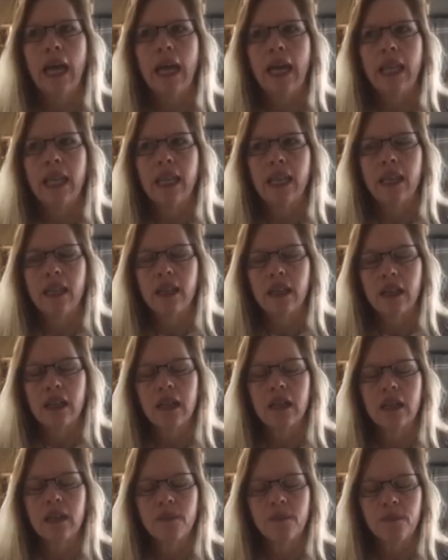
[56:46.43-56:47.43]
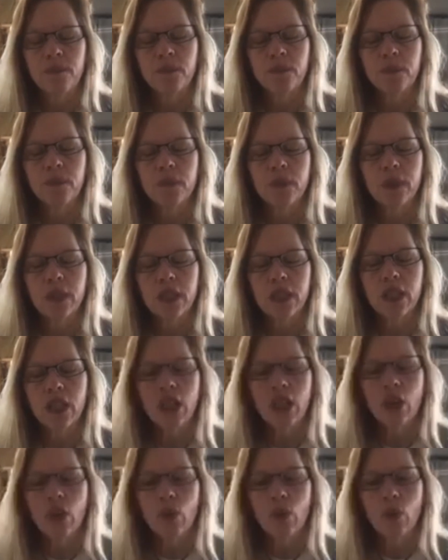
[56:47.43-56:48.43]
and you
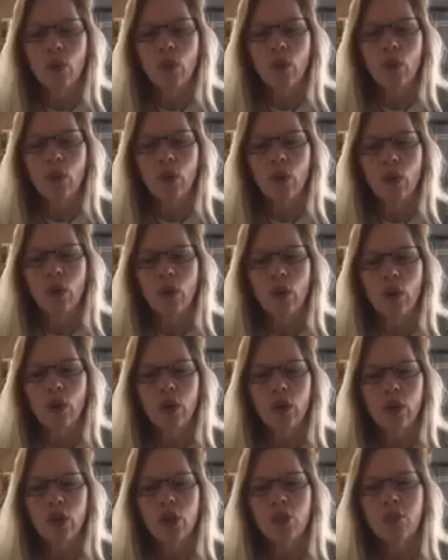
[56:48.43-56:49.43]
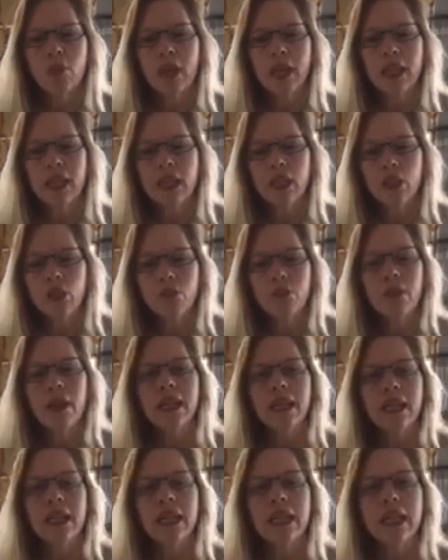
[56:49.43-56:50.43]
know, you
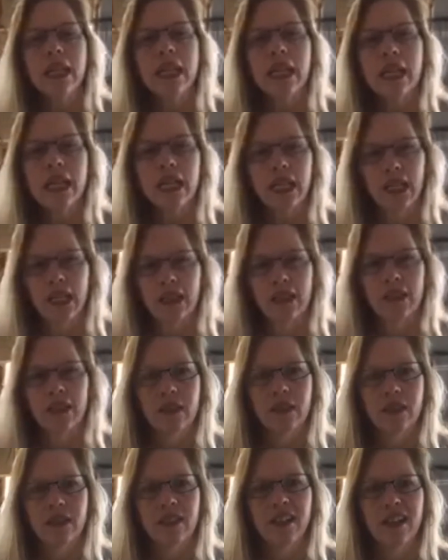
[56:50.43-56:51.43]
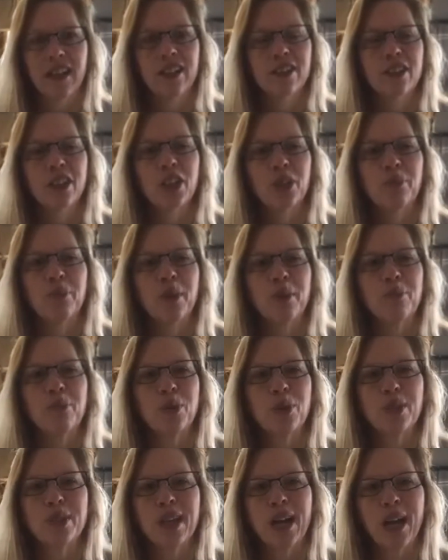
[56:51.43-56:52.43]
might need a little bit
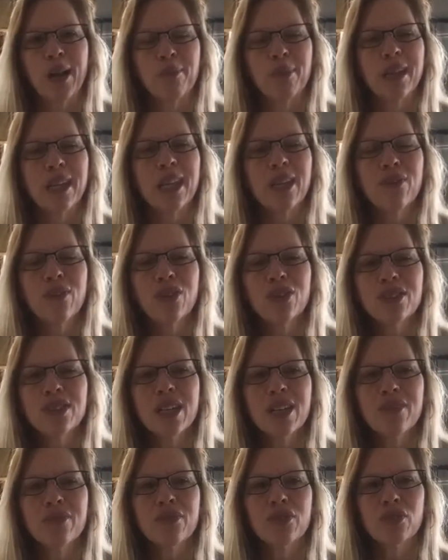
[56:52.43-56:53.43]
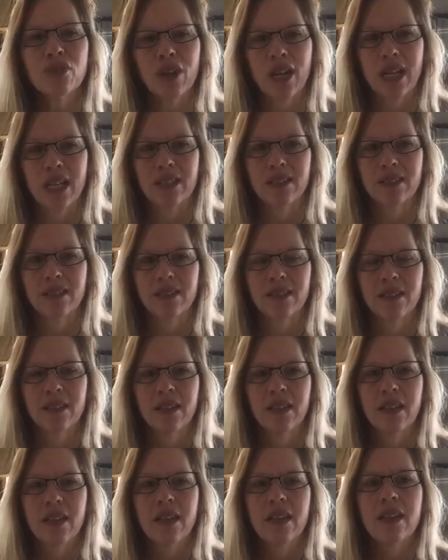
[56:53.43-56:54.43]
more time, but give yourself grace.
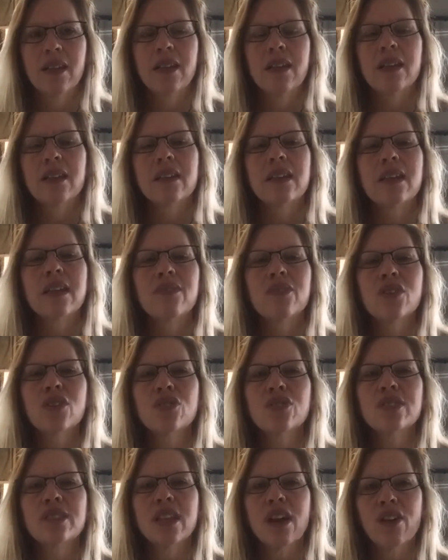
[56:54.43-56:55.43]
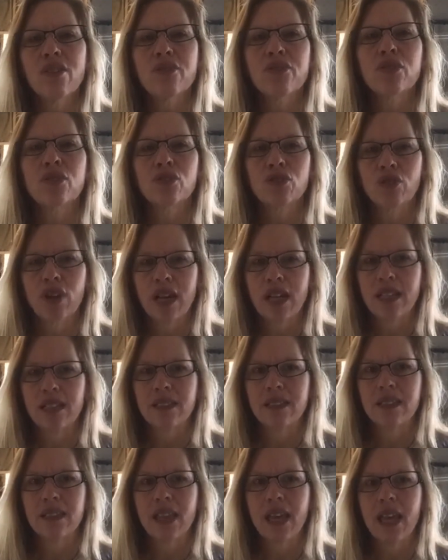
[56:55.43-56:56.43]
Give yourself
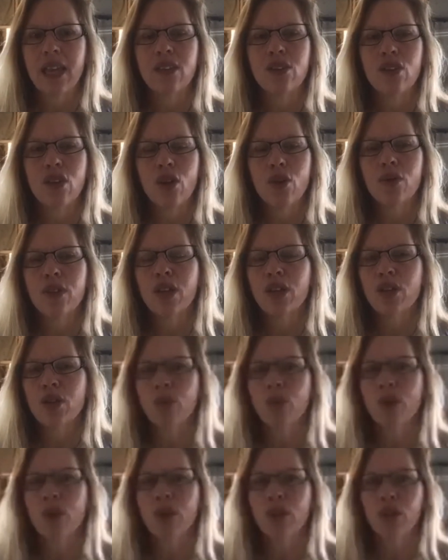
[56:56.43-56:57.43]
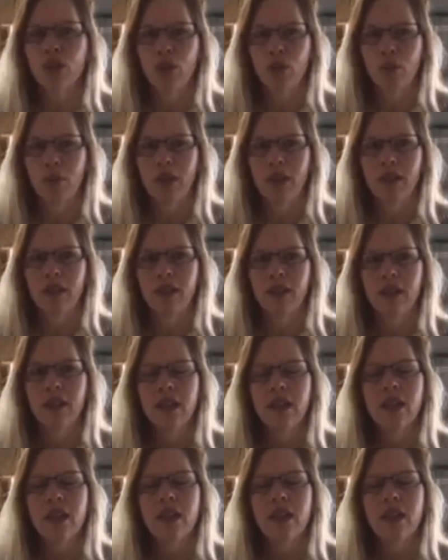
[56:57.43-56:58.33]
grace and know that you are human.